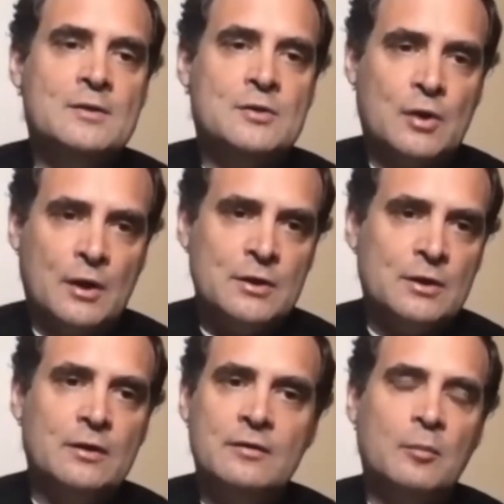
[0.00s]
is
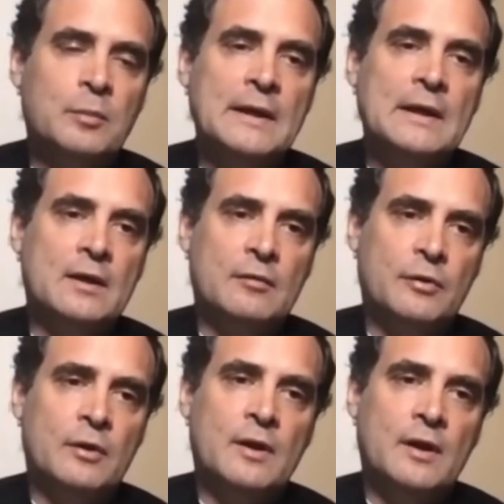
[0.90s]
structured is completely
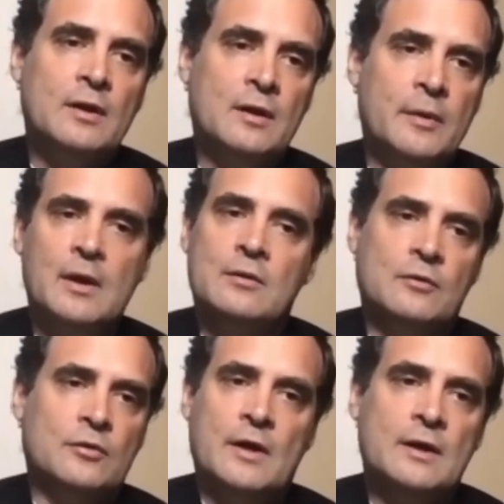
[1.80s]
different than American
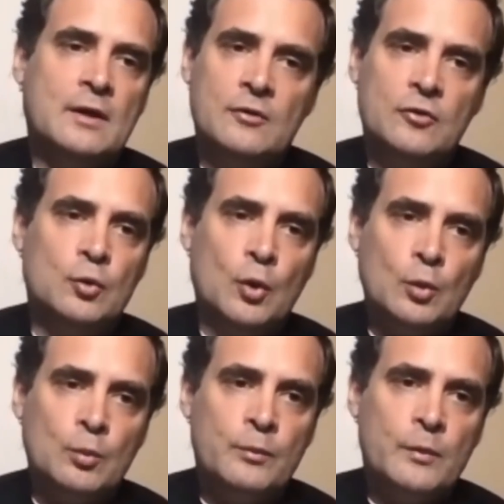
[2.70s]
society, as you know.